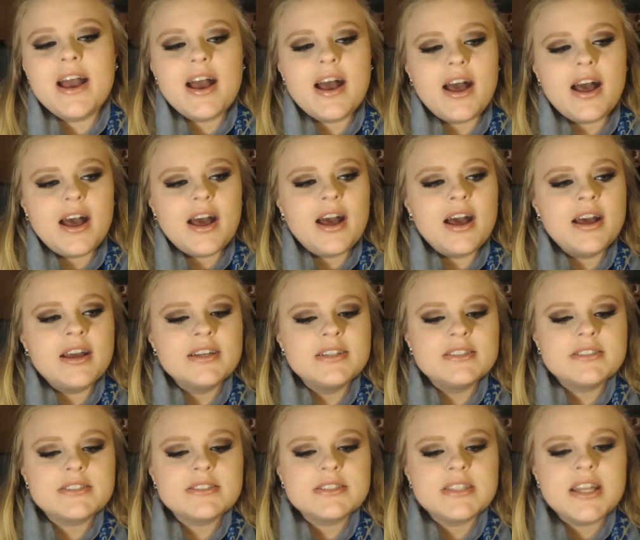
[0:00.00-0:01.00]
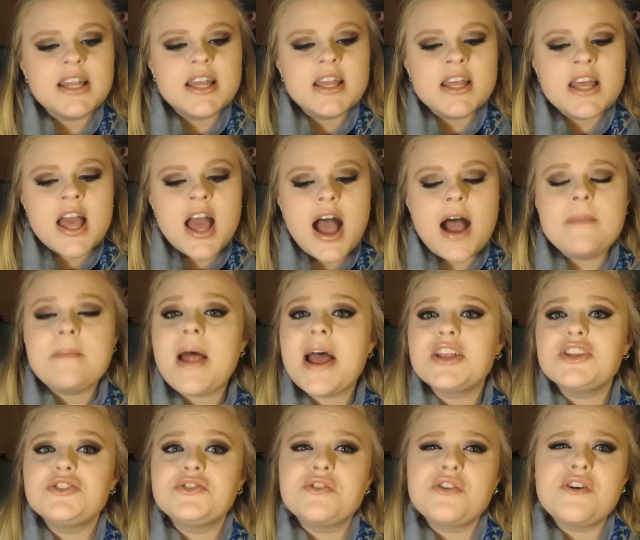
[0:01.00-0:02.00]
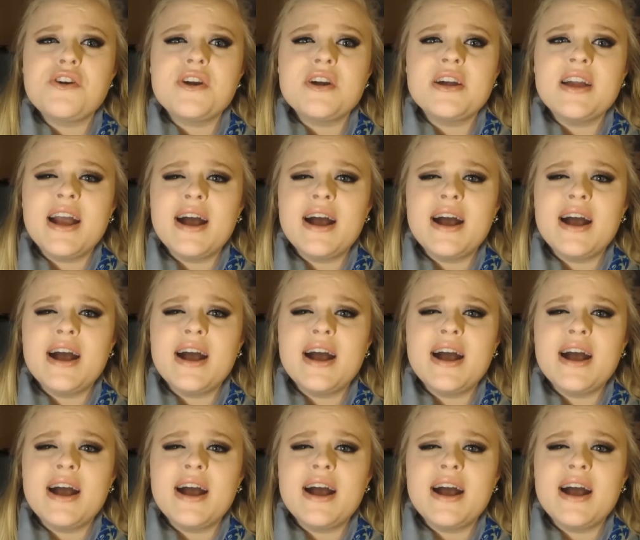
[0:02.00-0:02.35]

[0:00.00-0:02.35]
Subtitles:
I'm not sure